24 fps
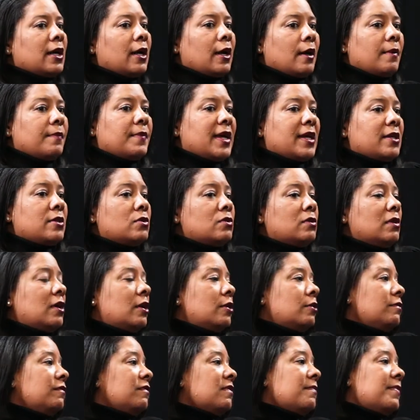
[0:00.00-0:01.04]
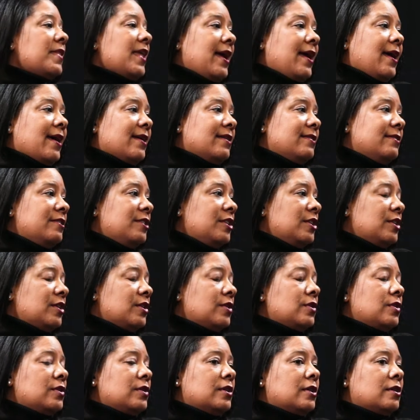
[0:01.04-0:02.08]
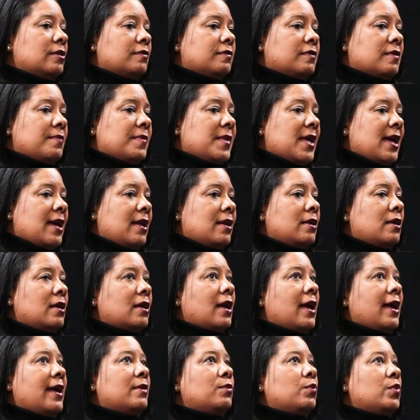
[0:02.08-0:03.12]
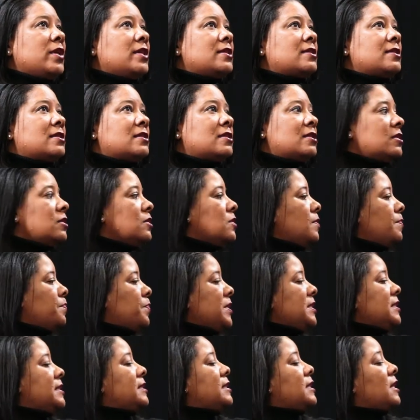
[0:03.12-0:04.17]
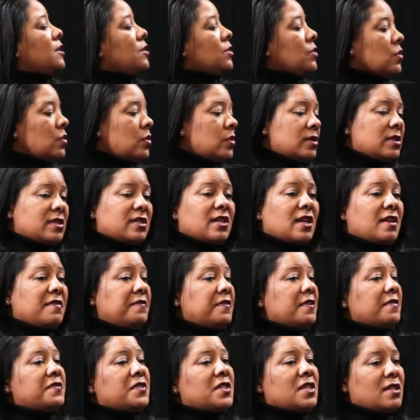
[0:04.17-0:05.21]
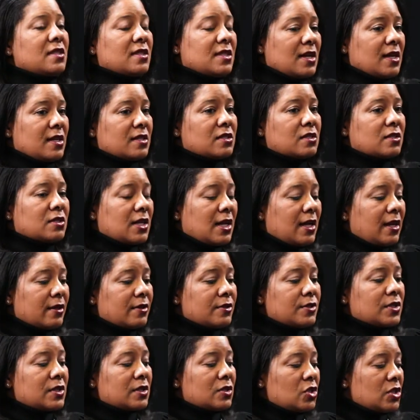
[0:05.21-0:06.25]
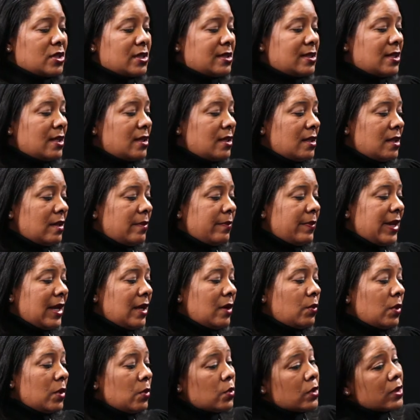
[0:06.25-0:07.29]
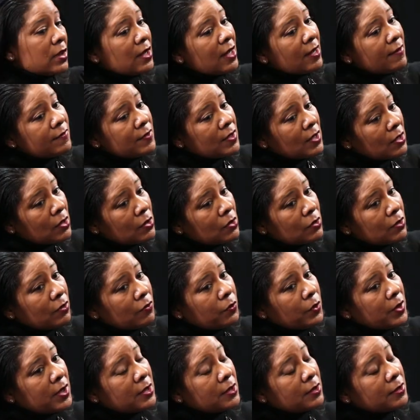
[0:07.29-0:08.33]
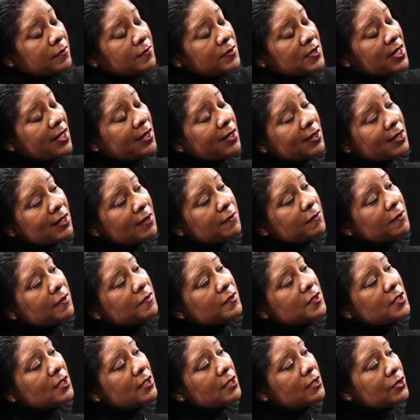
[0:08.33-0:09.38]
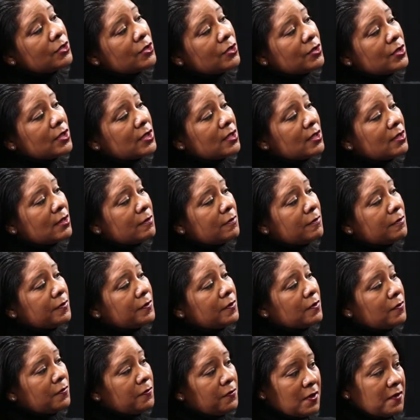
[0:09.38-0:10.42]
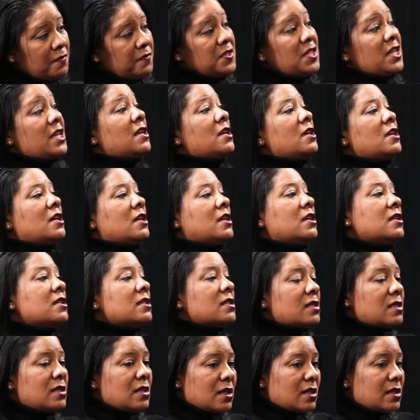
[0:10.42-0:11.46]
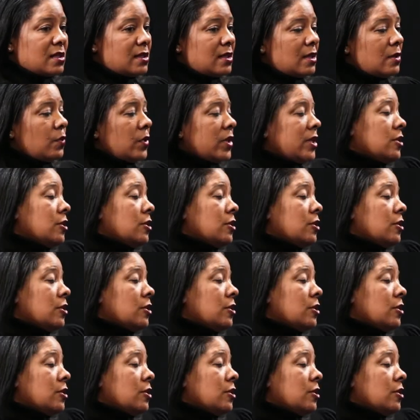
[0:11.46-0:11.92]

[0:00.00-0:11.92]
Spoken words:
And you learn from that. You learn from that. Had we still been sitting on, say, $15,000 just sitting in the bank, we wouldn't have known if we could have taken that 15 and turned it into 50, 60.